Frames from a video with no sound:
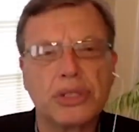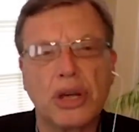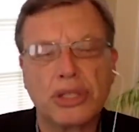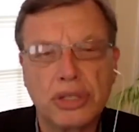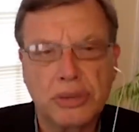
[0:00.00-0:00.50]
there was
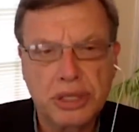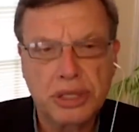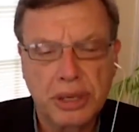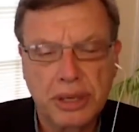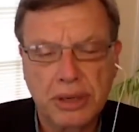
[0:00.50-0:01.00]
also some
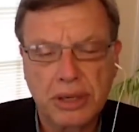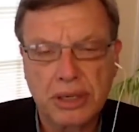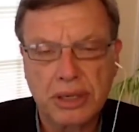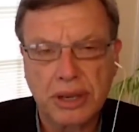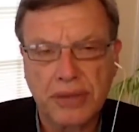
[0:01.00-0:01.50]
uh,
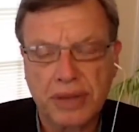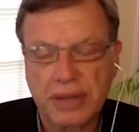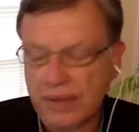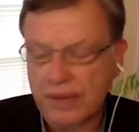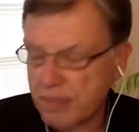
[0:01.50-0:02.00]
in, uh,
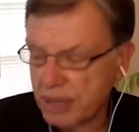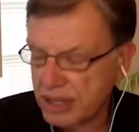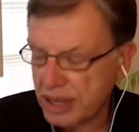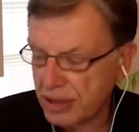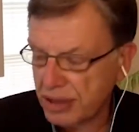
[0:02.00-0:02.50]

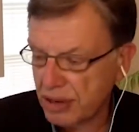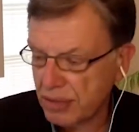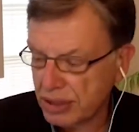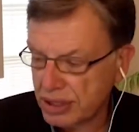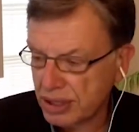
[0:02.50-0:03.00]
information out there
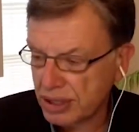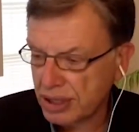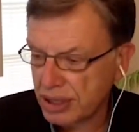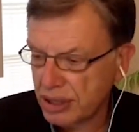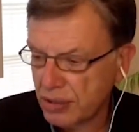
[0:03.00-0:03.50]

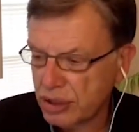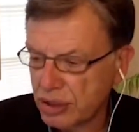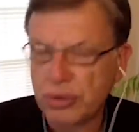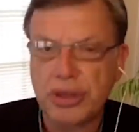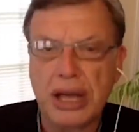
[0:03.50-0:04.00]
recently that there
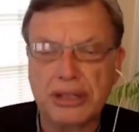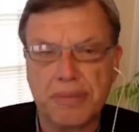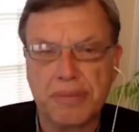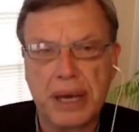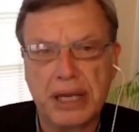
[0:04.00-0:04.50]
were
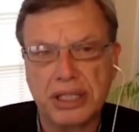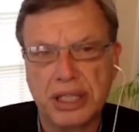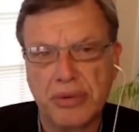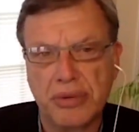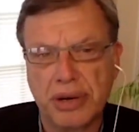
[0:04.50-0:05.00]
2,000
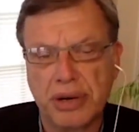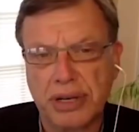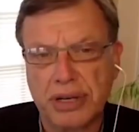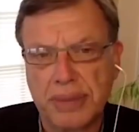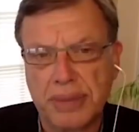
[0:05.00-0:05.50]
pages that were
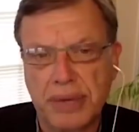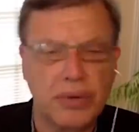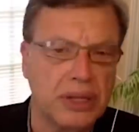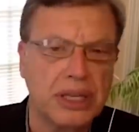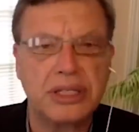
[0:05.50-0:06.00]
going to be
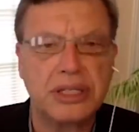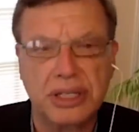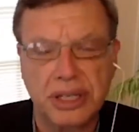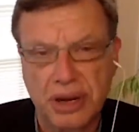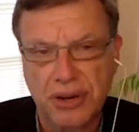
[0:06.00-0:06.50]

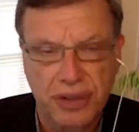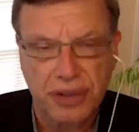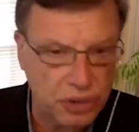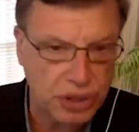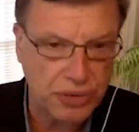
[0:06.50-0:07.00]
released in the near
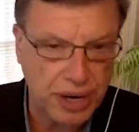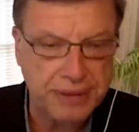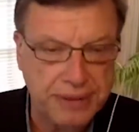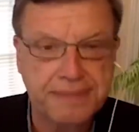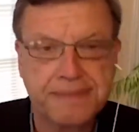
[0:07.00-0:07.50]
future,
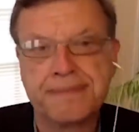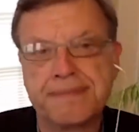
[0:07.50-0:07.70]
right?